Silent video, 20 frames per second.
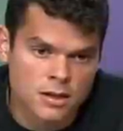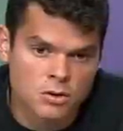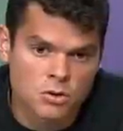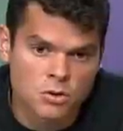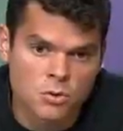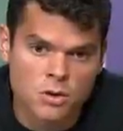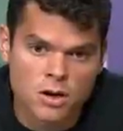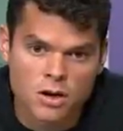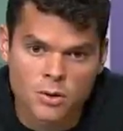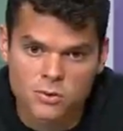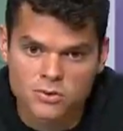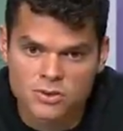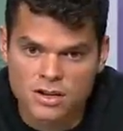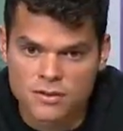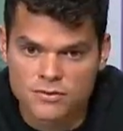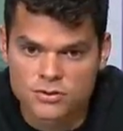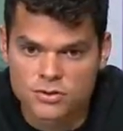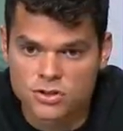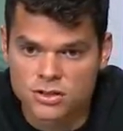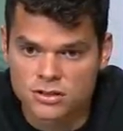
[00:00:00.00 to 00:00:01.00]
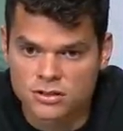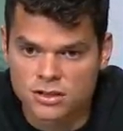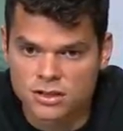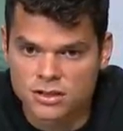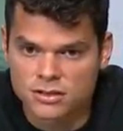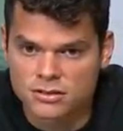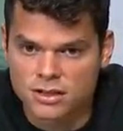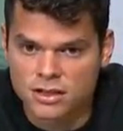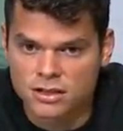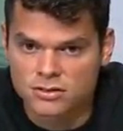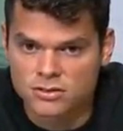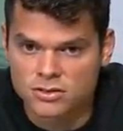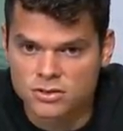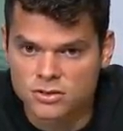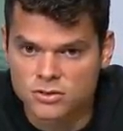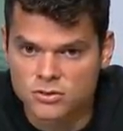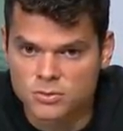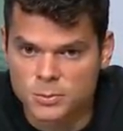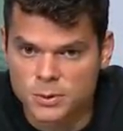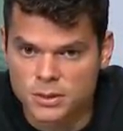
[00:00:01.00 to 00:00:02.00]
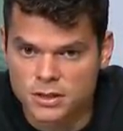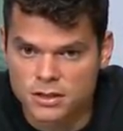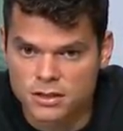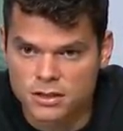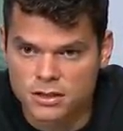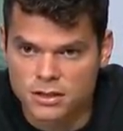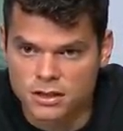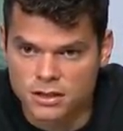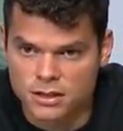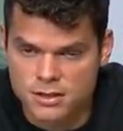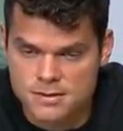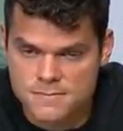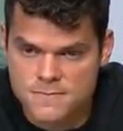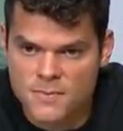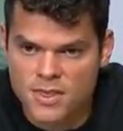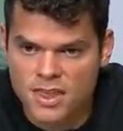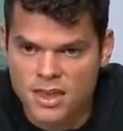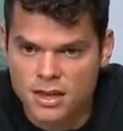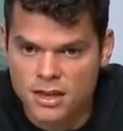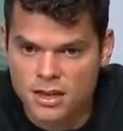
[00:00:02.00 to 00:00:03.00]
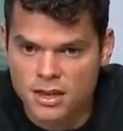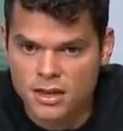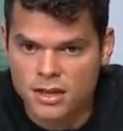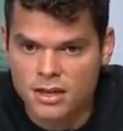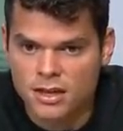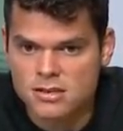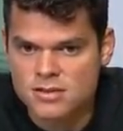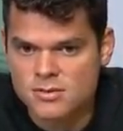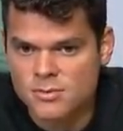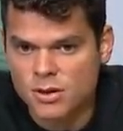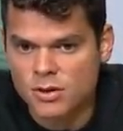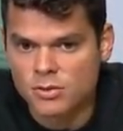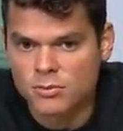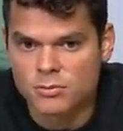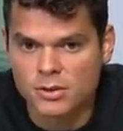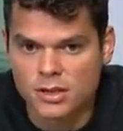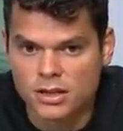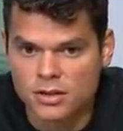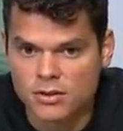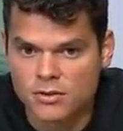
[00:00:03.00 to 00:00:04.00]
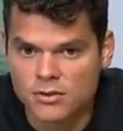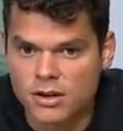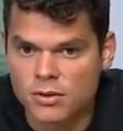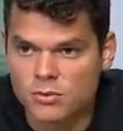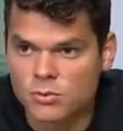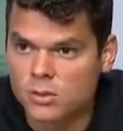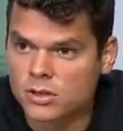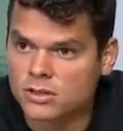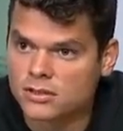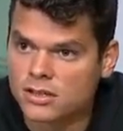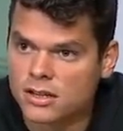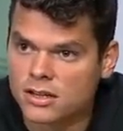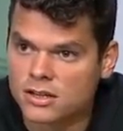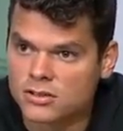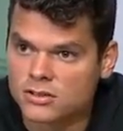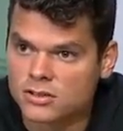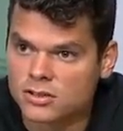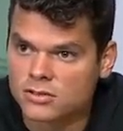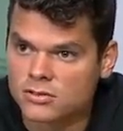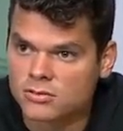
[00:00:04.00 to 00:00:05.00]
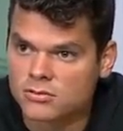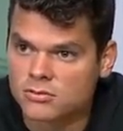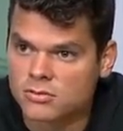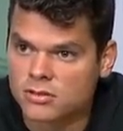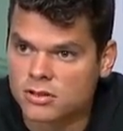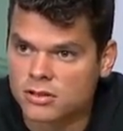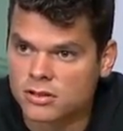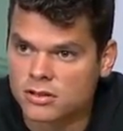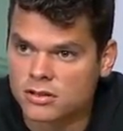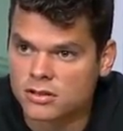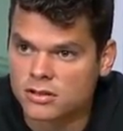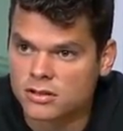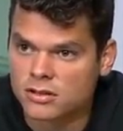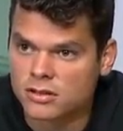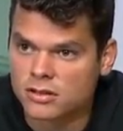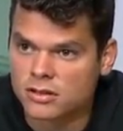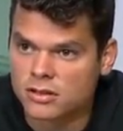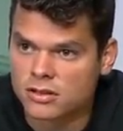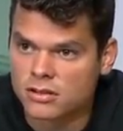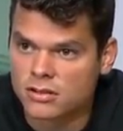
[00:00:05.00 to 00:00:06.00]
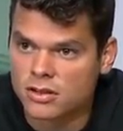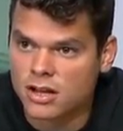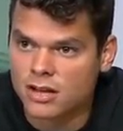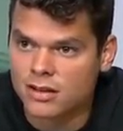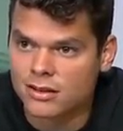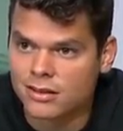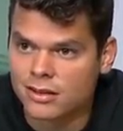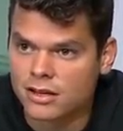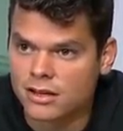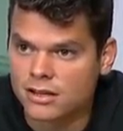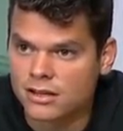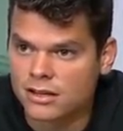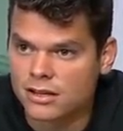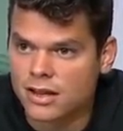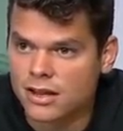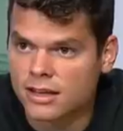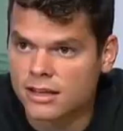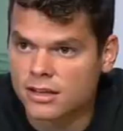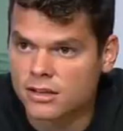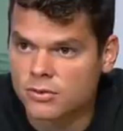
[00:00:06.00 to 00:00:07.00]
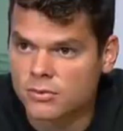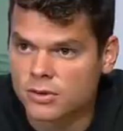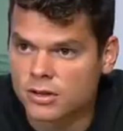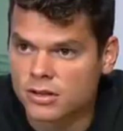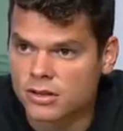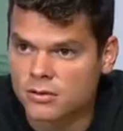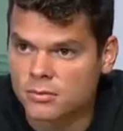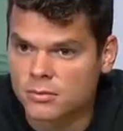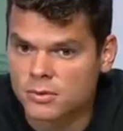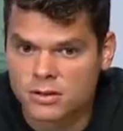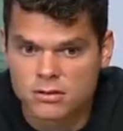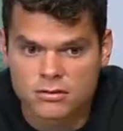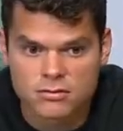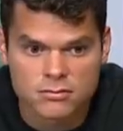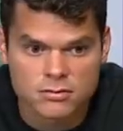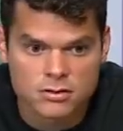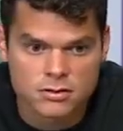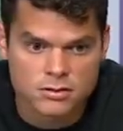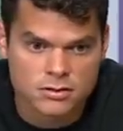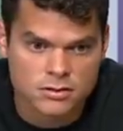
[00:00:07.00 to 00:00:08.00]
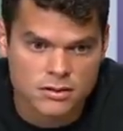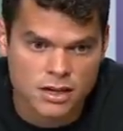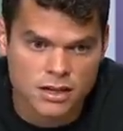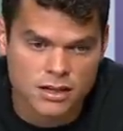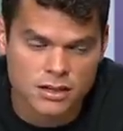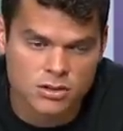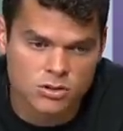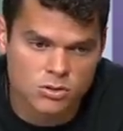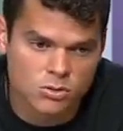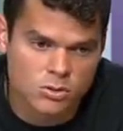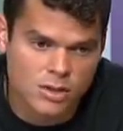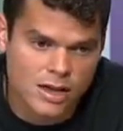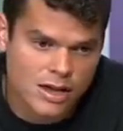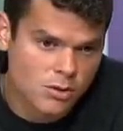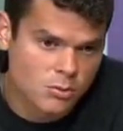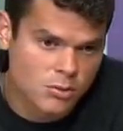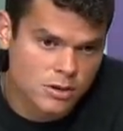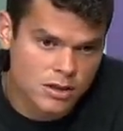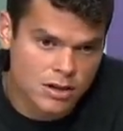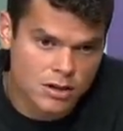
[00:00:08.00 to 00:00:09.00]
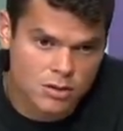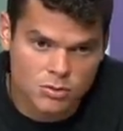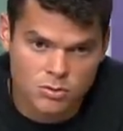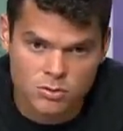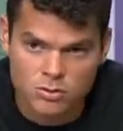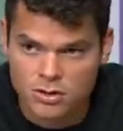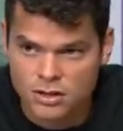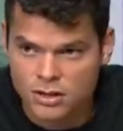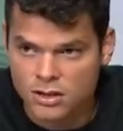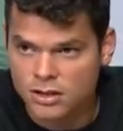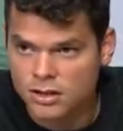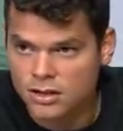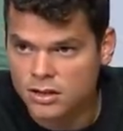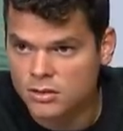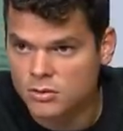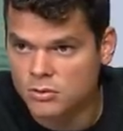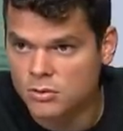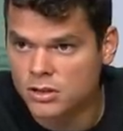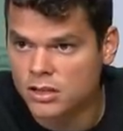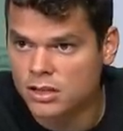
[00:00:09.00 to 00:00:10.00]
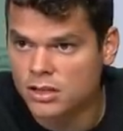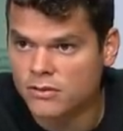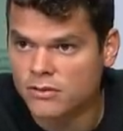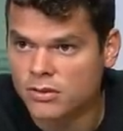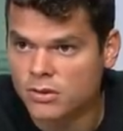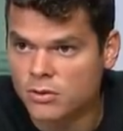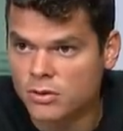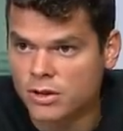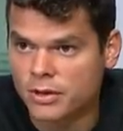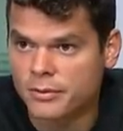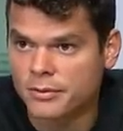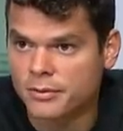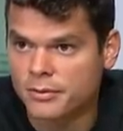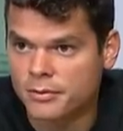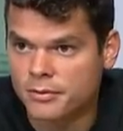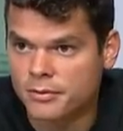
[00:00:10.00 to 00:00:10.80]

don't know where I was averaging today, second serves, but it's about being around 110, and not letting the guy get a rhythm. And I can do that without really giving away